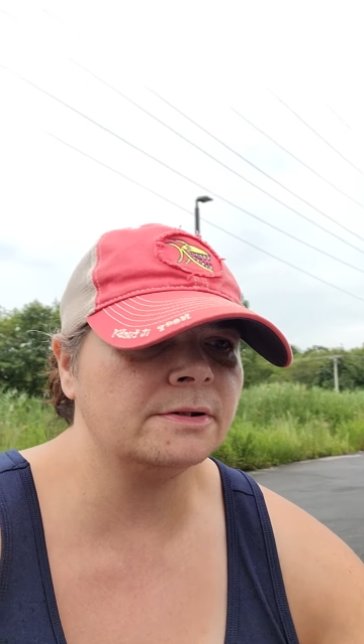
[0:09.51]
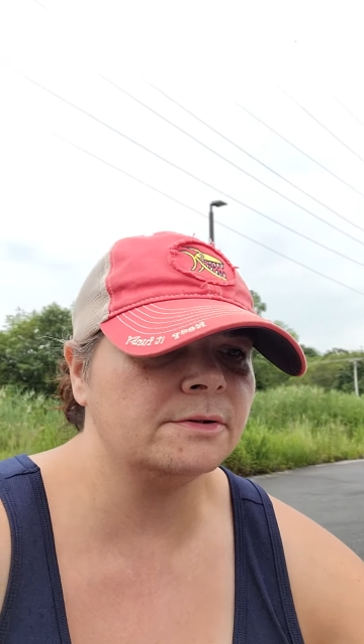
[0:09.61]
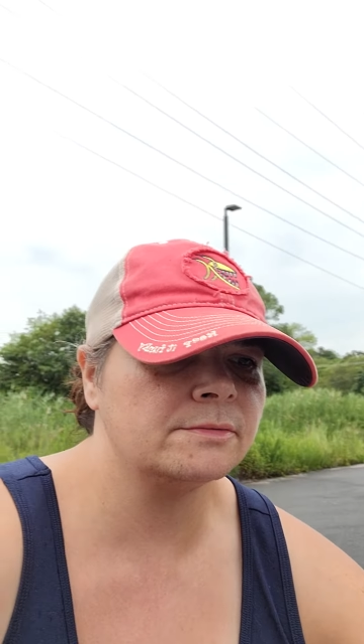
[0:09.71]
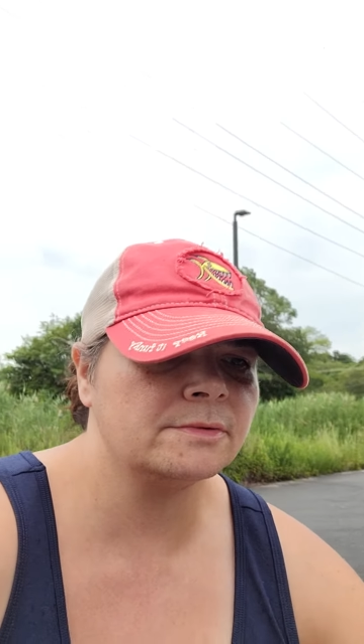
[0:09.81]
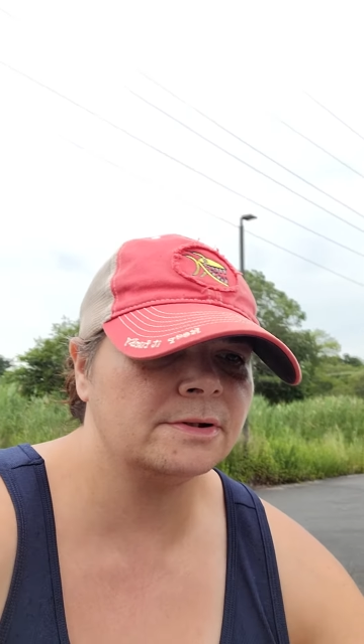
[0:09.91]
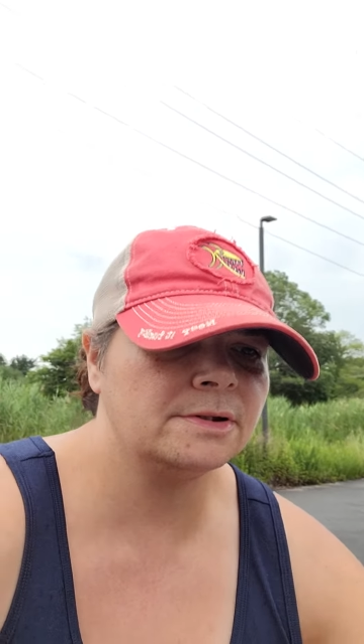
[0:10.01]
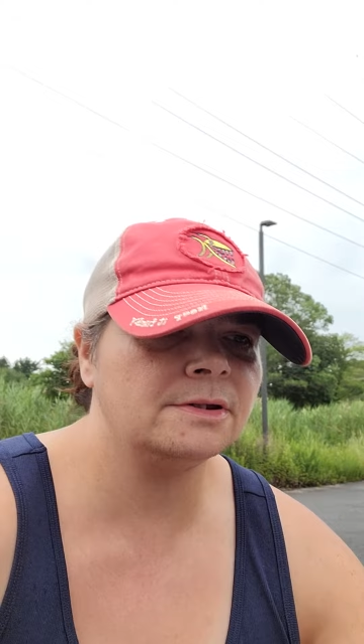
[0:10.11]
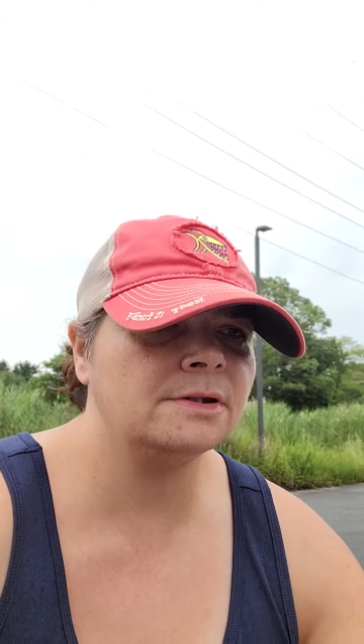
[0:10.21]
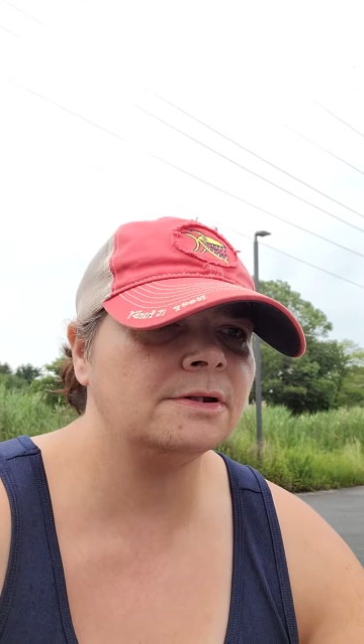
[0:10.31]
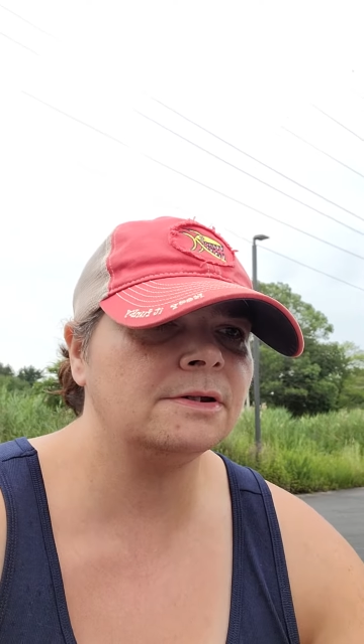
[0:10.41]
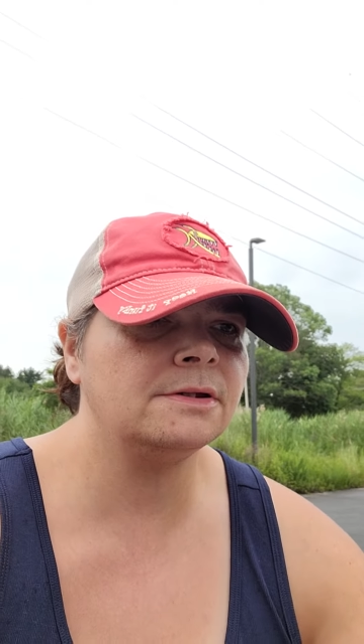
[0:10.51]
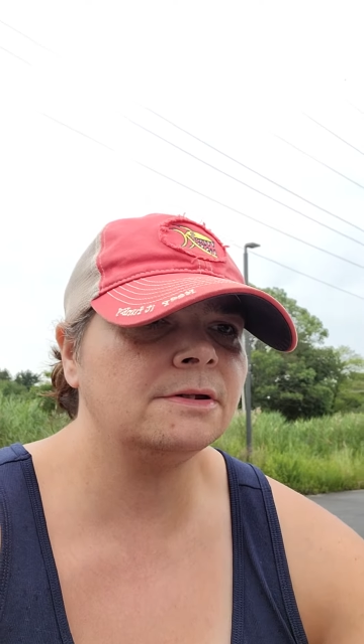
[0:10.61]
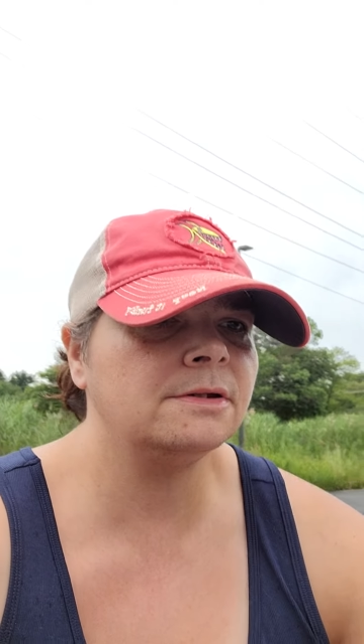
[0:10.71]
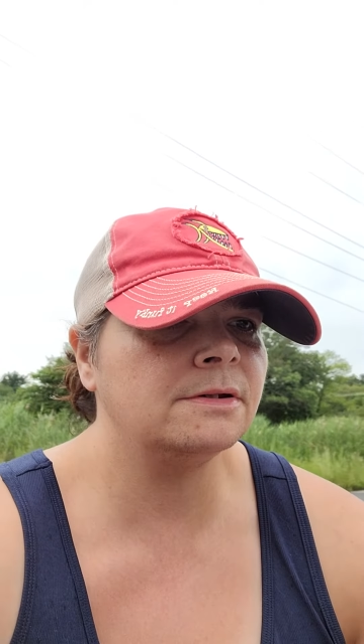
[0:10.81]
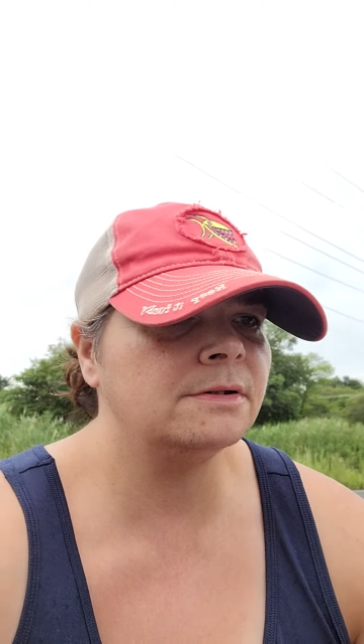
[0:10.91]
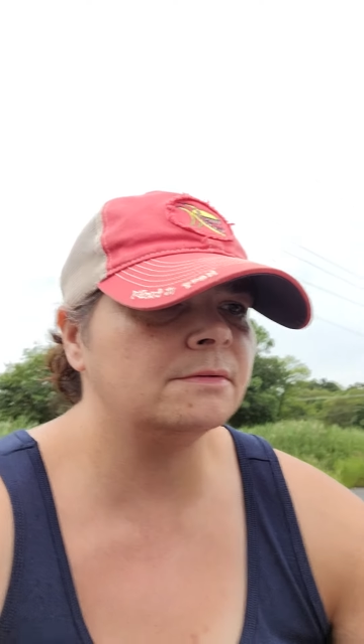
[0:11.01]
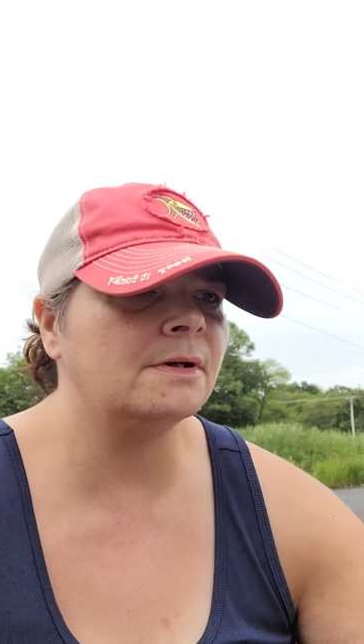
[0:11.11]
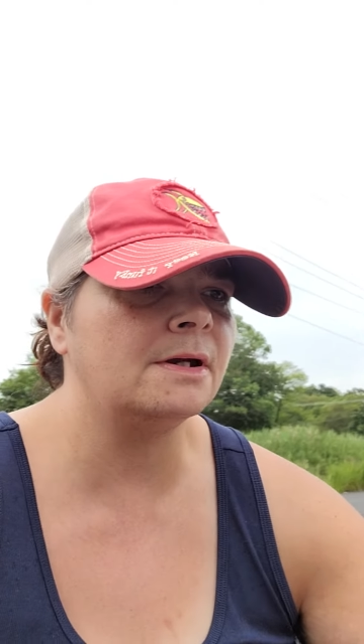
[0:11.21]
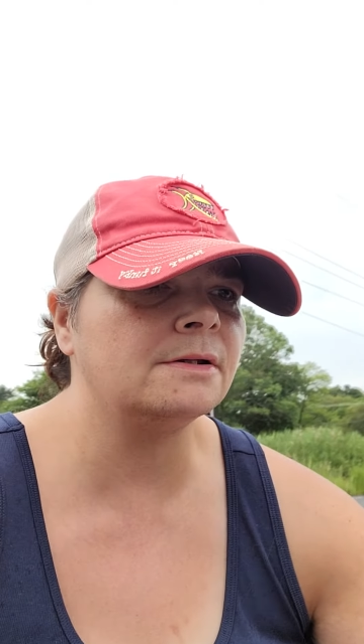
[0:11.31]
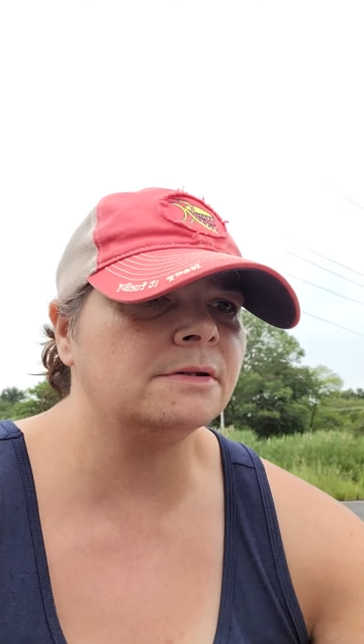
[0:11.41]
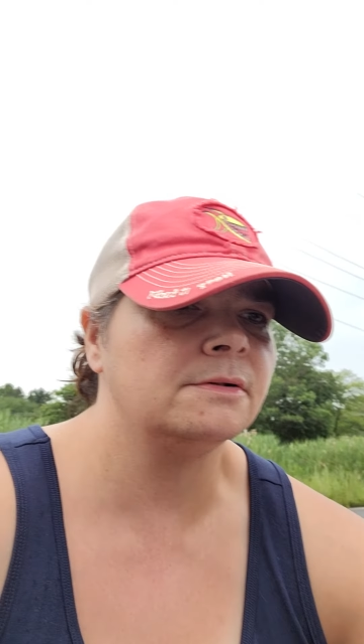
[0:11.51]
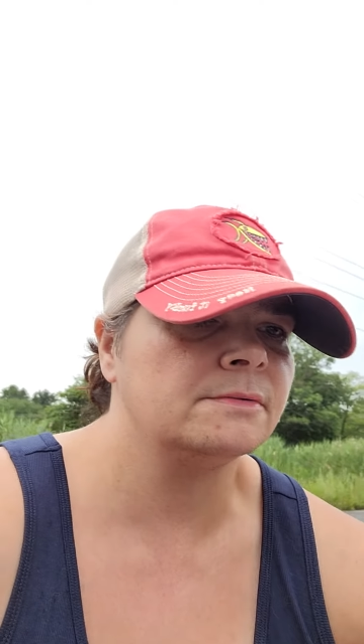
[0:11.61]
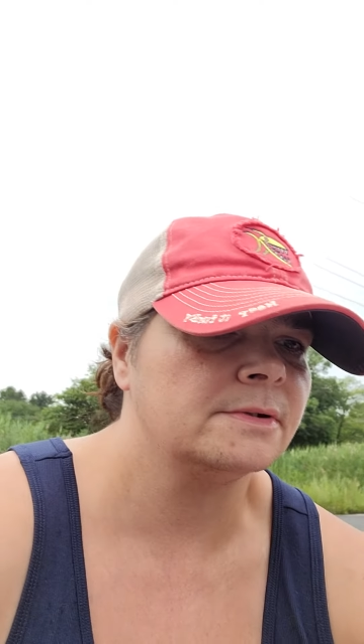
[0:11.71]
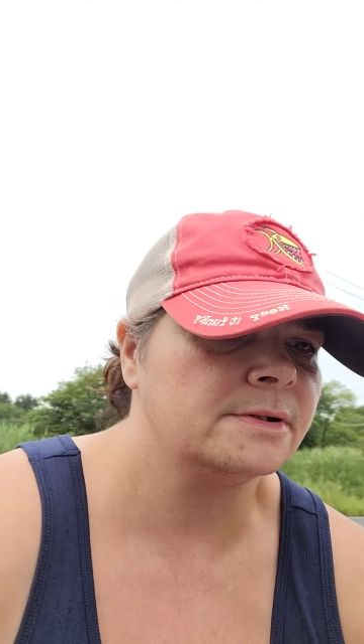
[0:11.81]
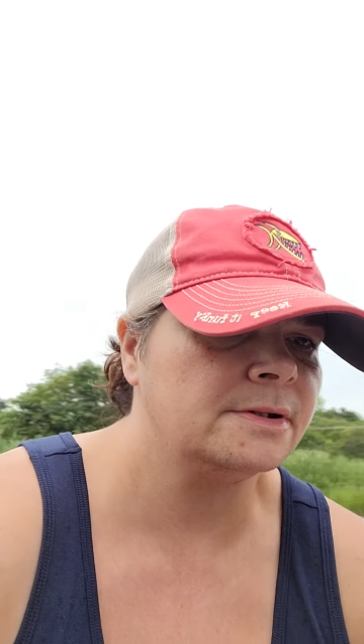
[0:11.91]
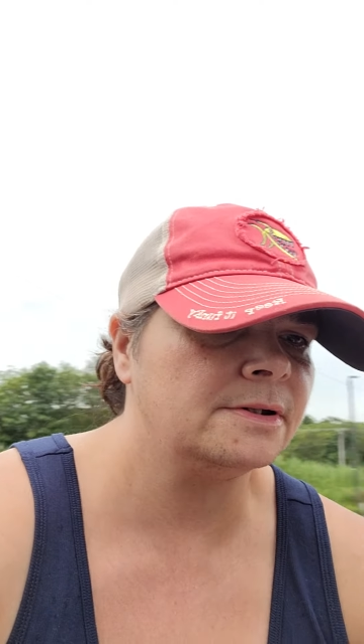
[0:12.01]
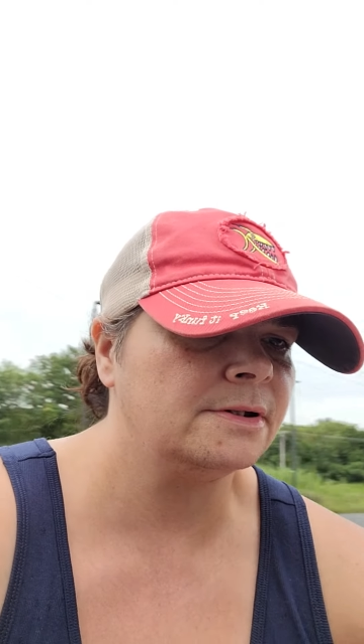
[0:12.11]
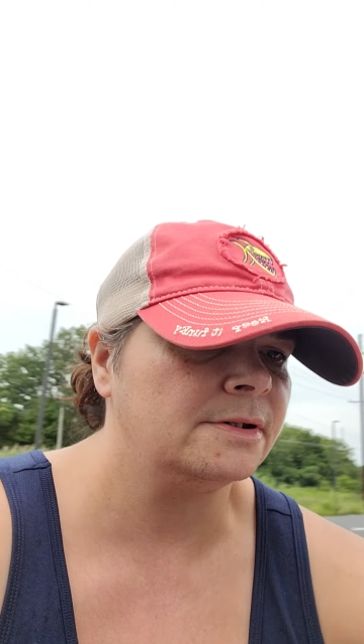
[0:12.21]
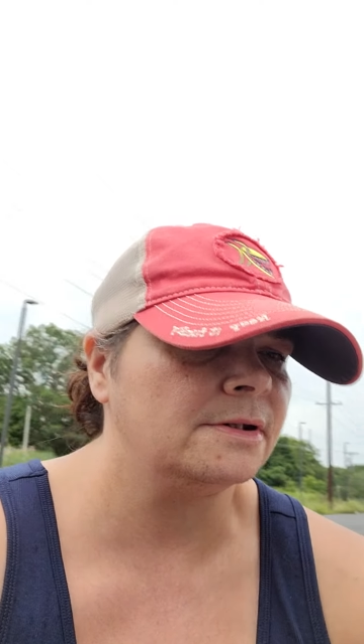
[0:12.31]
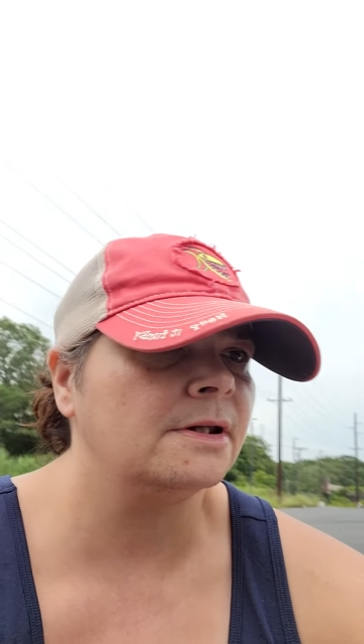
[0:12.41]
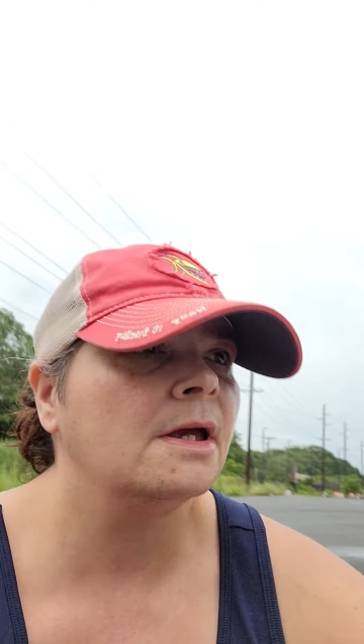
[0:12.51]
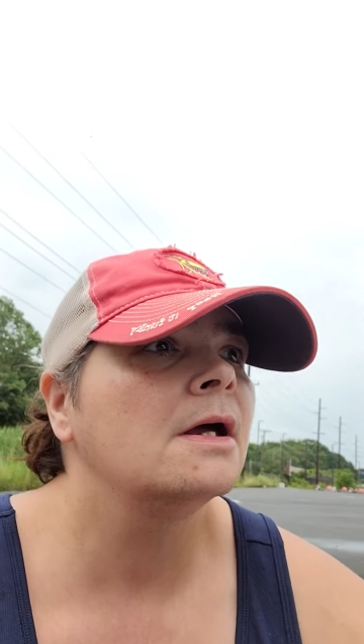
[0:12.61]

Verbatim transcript: in the rain, riding in the rain.